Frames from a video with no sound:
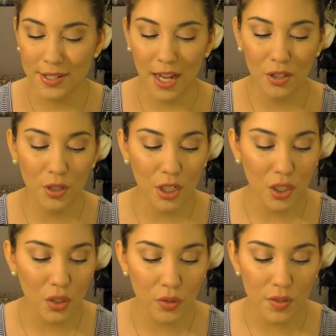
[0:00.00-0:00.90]
Now you can
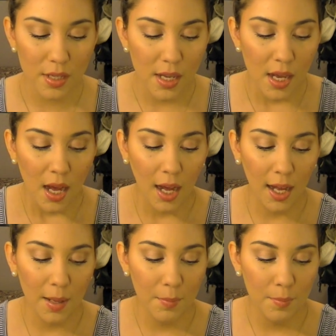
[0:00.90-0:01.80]
use
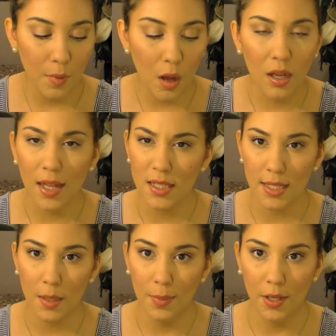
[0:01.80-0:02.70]
all kinds of
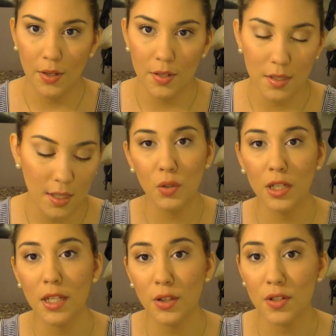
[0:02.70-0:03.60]
setting powders. You
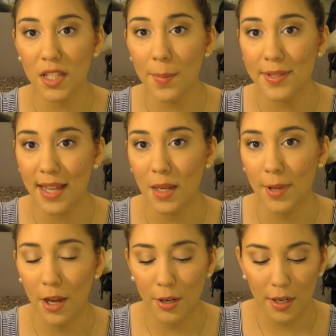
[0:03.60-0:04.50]
can either skip a setting
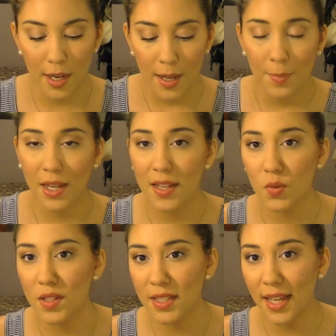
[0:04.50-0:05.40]
powder because,
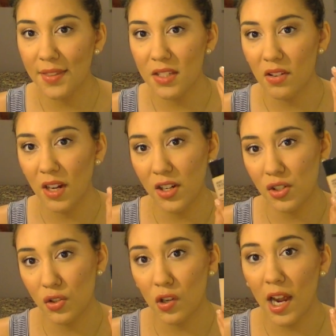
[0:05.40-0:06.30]
once again, this
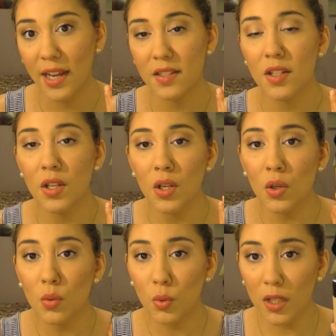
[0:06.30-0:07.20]
foundation dries
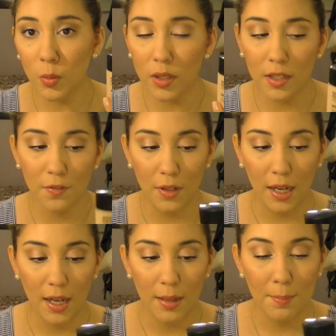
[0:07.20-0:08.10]
really, really
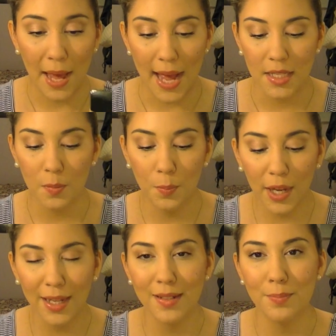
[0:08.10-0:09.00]
matte,
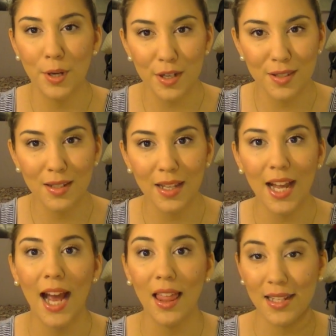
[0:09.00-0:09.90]
but personally
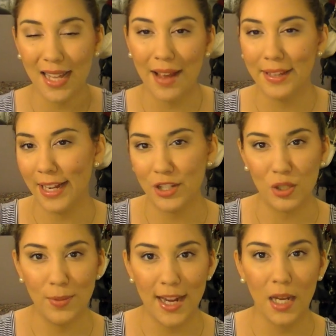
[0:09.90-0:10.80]
I like to have that
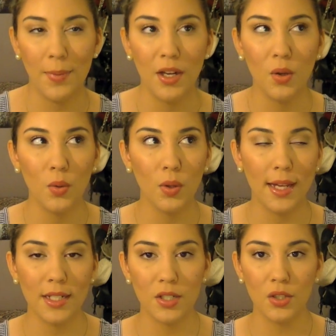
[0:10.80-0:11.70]
extra backup. I don't
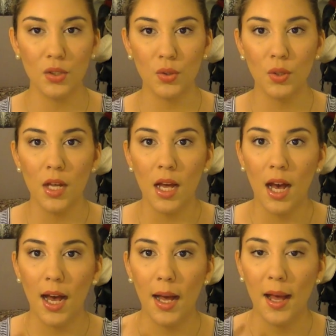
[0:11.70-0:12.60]
like to
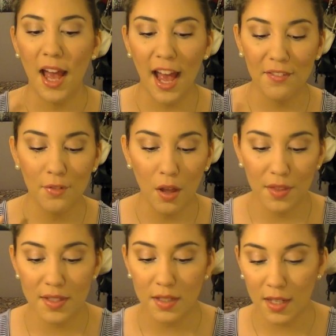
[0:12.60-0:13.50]
have all
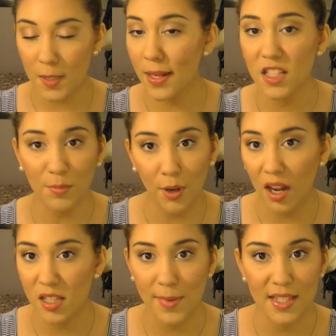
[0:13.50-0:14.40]
this expensive
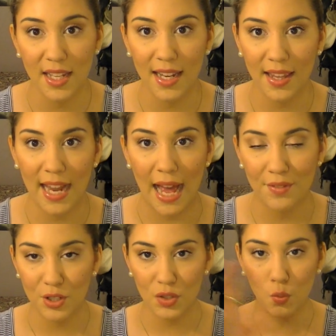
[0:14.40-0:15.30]
products on my skin and then have
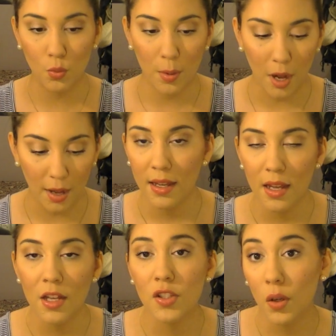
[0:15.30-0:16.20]
it just run off.
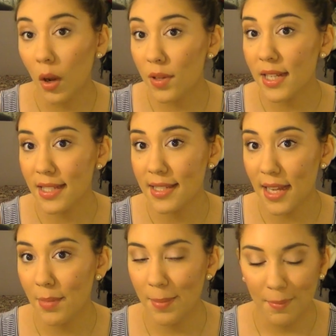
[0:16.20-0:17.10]
So I always like to
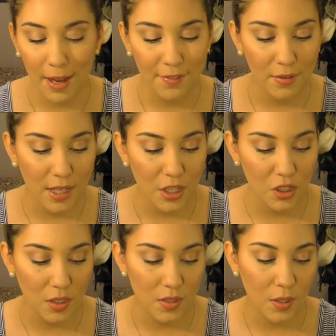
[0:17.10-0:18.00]
set my
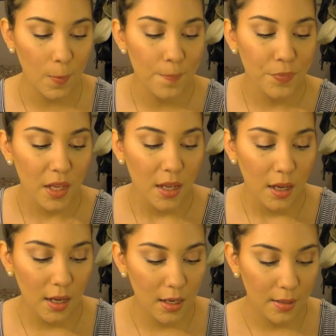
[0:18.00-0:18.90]
foundation. So
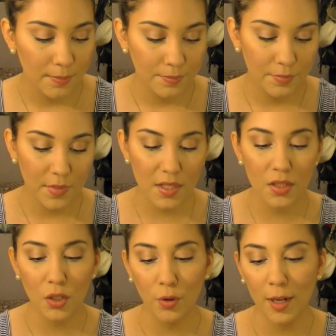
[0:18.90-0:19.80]
this is
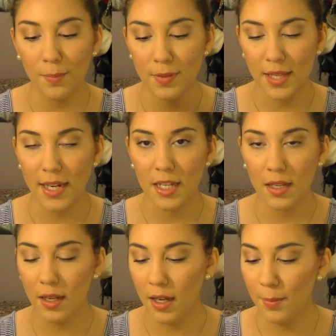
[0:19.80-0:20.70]
a great setting
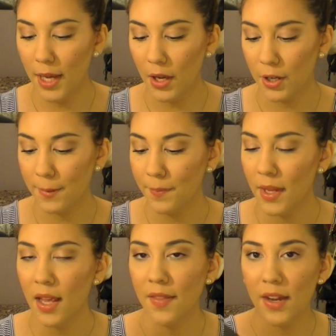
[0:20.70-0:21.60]
powder
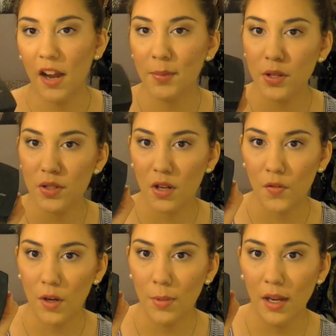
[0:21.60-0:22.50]
that I've been using
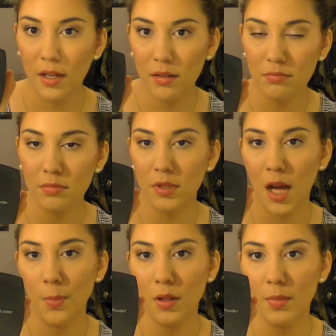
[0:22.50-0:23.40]
for about a
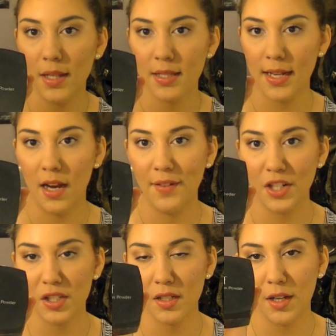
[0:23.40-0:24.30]
couple of months now. I've
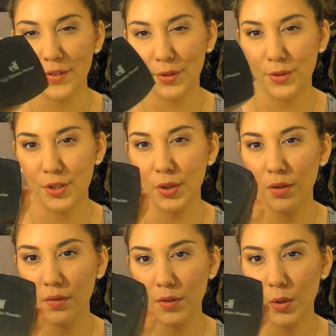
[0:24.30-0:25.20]
actually gone through
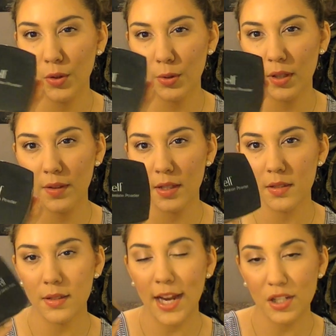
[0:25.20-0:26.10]
two or three of
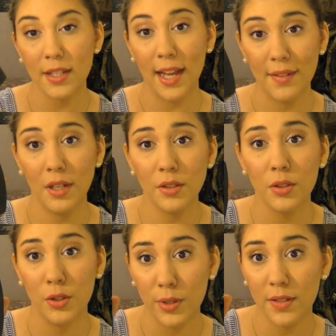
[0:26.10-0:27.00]
these. Actually, yeah, I've gone through
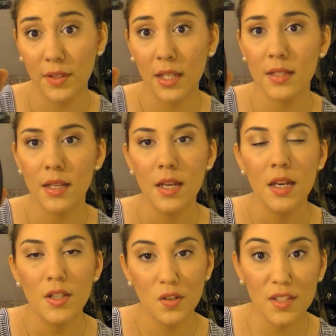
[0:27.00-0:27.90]
3 of these.
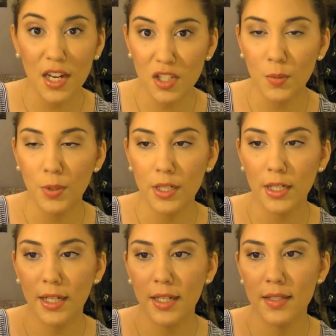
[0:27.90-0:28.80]
So it's actually pretty
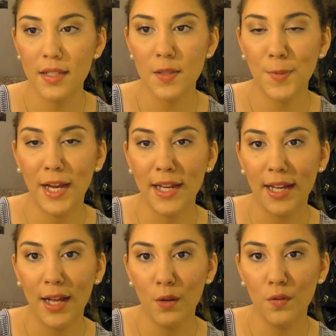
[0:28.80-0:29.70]
good. This is by
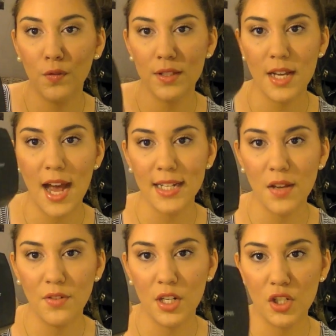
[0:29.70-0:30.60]
e.l.f. It's a high
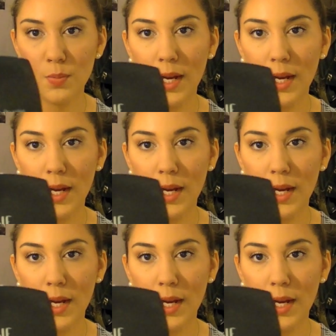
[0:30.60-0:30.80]
definition